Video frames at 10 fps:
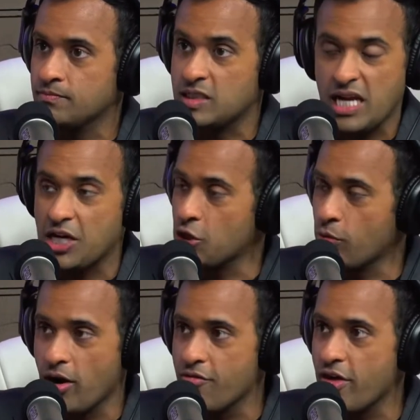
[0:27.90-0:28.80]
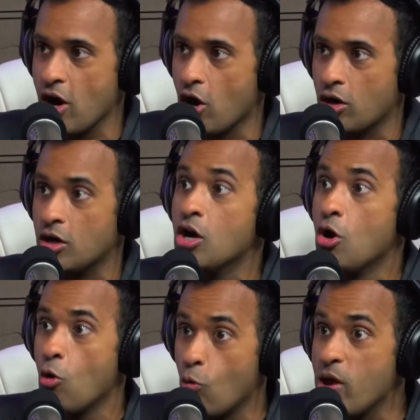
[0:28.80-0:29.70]
stationed wherever they are,
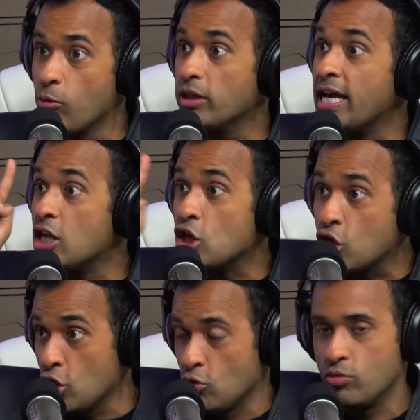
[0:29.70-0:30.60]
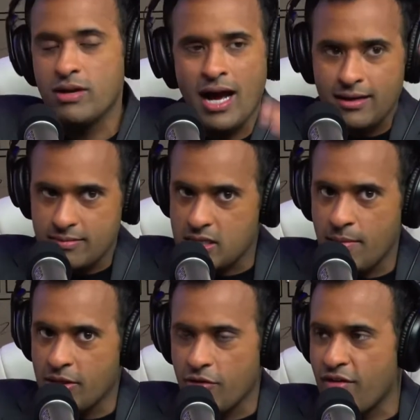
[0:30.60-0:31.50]
we will hit you, not
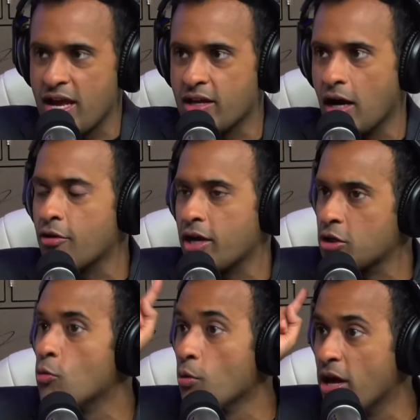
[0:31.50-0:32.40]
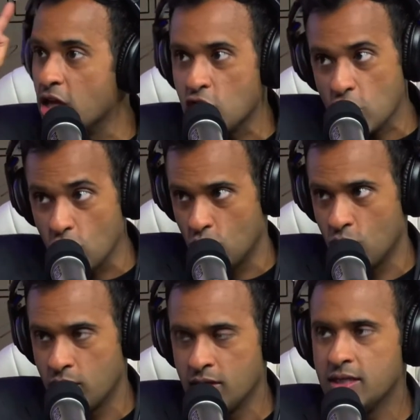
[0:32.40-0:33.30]
some other vague other actor. We will hit you
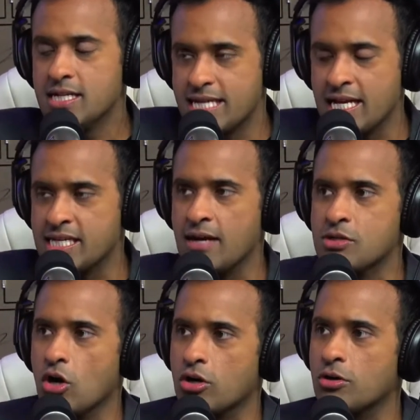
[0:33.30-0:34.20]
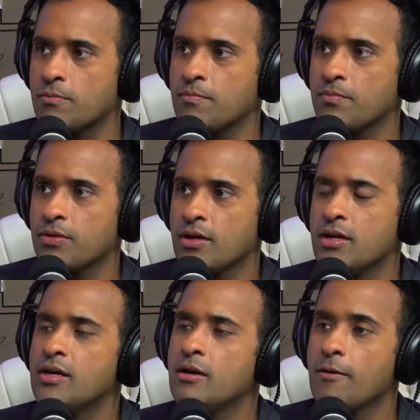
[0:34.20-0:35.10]
10 times harder.
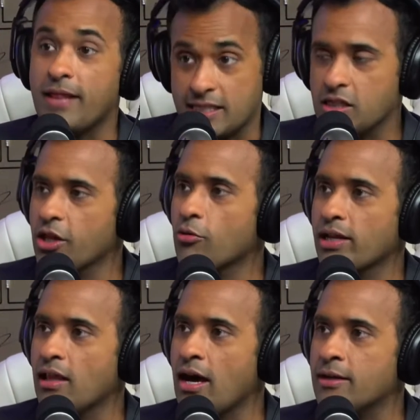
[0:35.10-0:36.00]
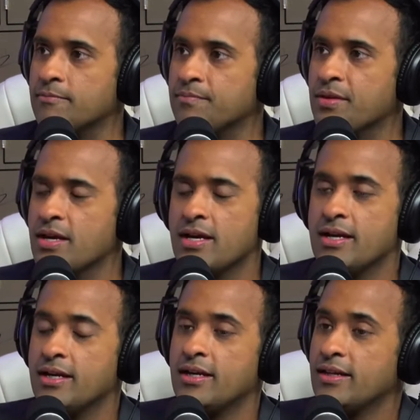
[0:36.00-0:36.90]
That's a clear red line.
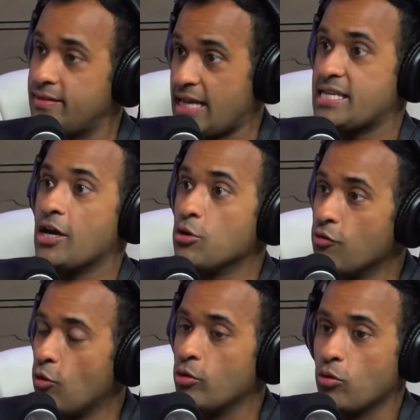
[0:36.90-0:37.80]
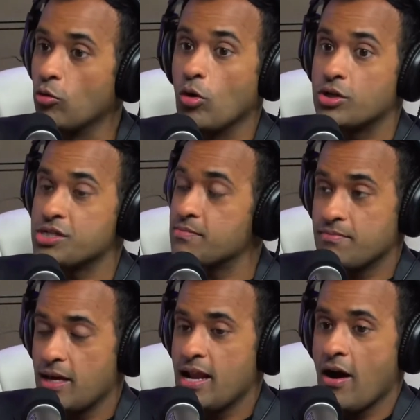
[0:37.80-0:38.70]
That's how you avoid world wars.
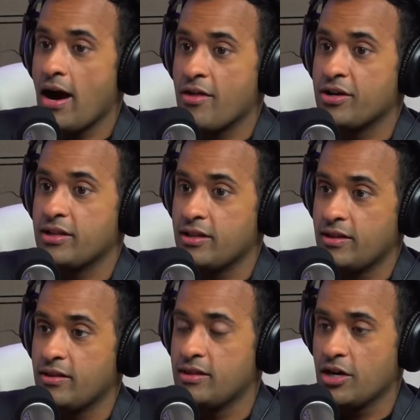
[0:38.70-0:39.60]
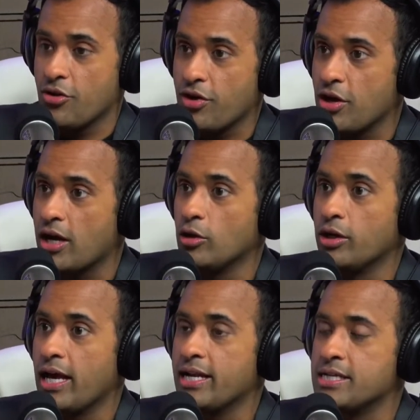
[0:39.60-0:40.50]
Now, I think the other thing you got to
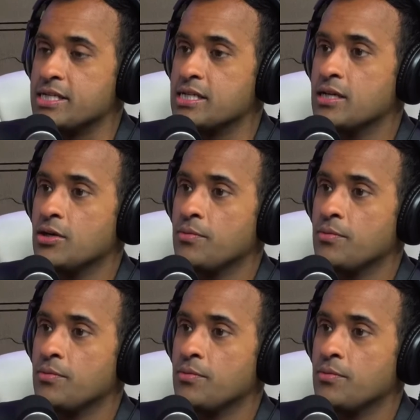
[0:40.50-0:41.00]
look at is